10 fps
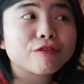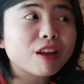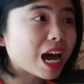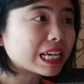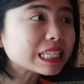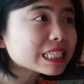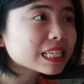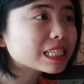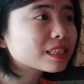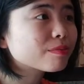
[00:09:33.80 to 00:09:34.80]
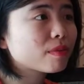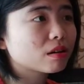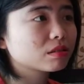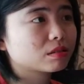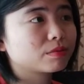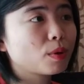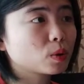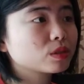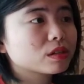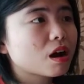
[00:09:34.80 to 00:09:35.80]
flight is the
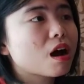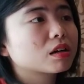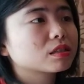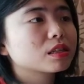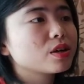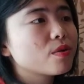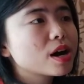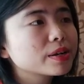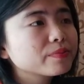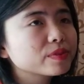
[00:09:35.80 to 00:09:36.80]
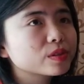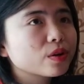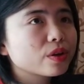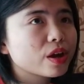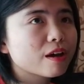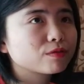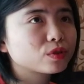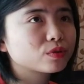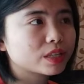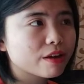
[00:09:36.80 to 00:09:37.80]
most costly one, so you have
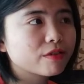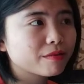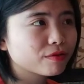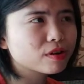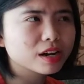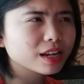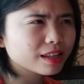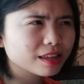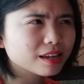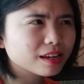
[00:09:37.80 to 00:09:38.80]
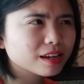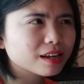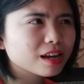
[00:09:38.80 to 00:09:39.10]
to save up for it, I think.